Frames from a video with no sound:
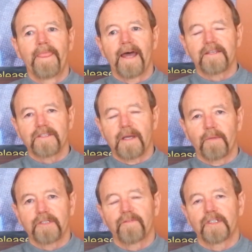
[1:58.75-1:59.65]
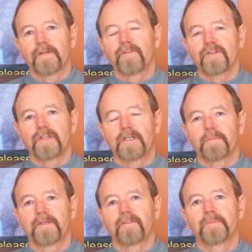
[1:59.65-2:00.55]
That's how much of a difference it can
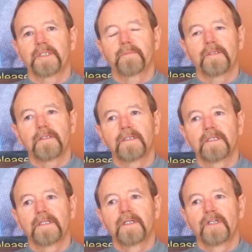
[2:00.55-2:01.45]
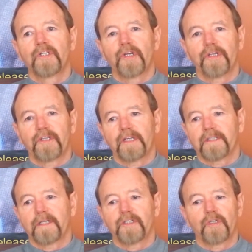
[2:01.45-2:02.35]
be for people. Now you take
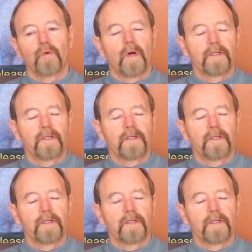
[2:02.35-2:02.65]
that and you go